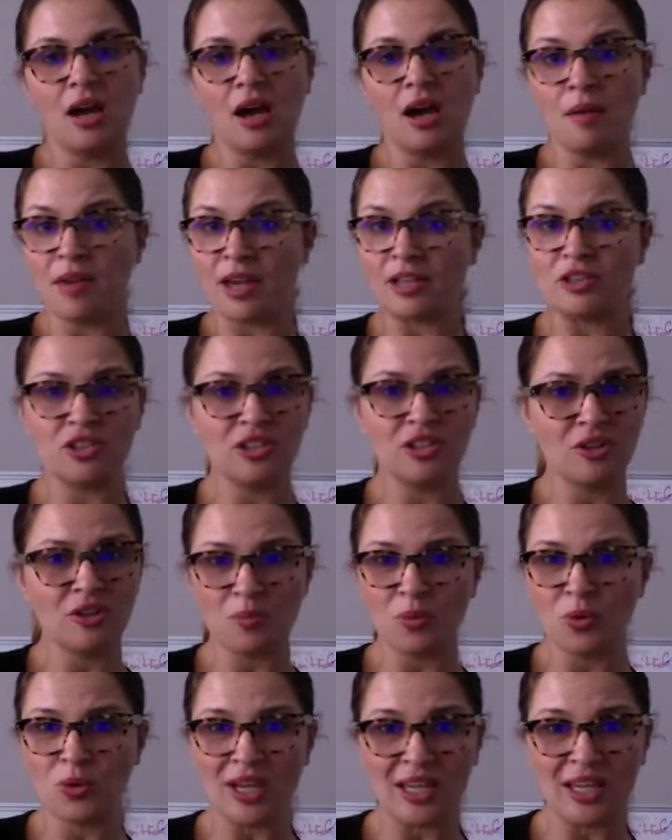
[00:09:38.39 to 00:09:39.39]
I've actually
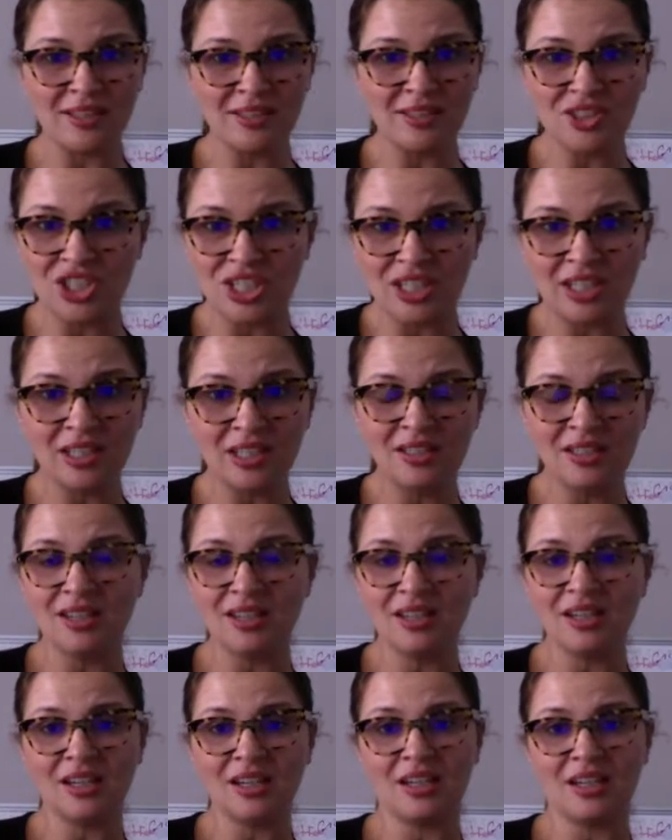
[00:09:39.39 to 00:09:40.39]
got more energy
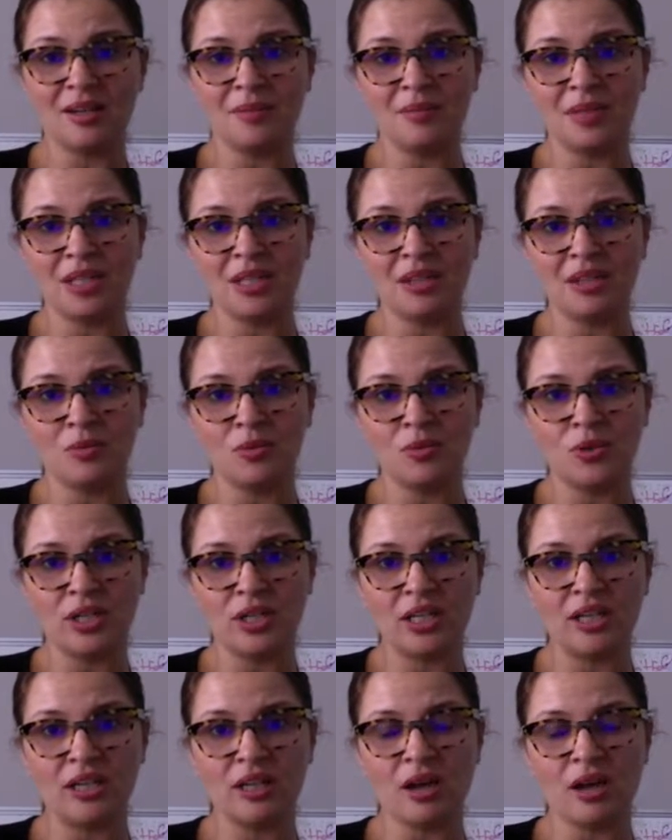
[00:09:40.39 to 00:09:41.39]
in the
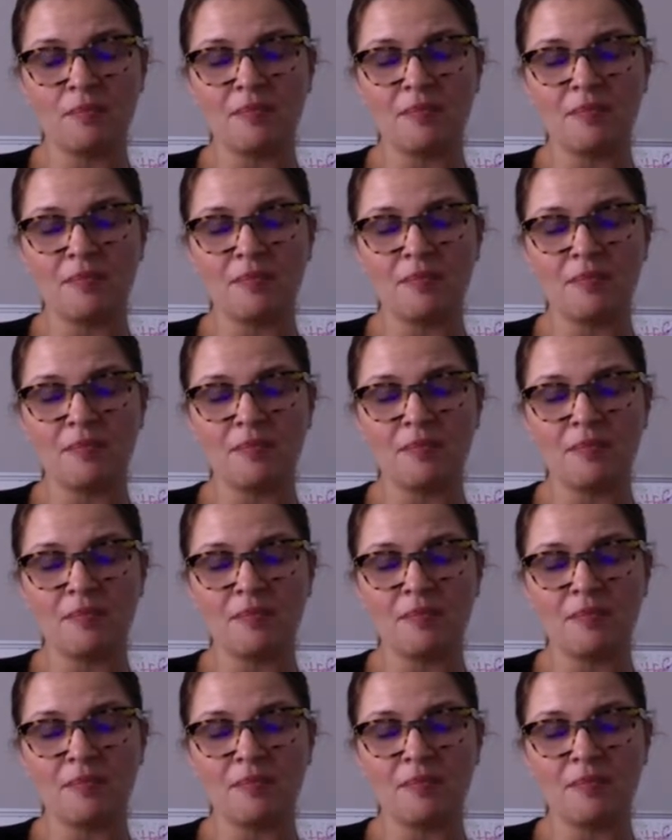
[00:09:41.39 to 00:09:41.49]
morning.